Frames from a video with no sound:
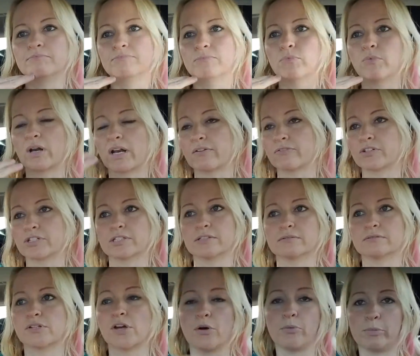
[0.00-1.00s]
whatever
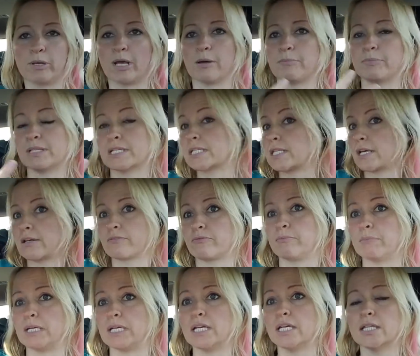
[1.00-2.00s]
to open up inside of
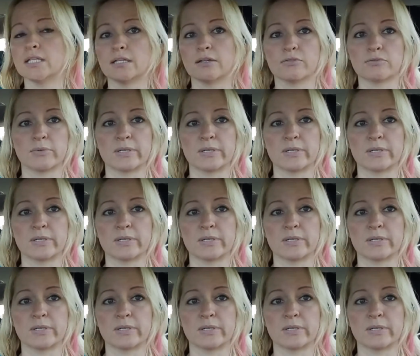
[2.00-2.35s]
me that gives